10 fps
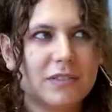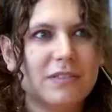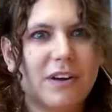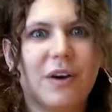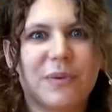
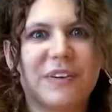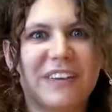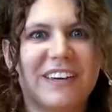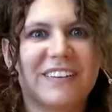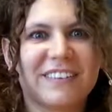No,
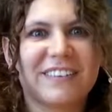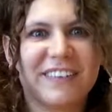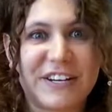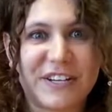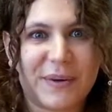really,
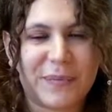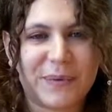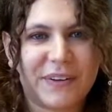ketchup.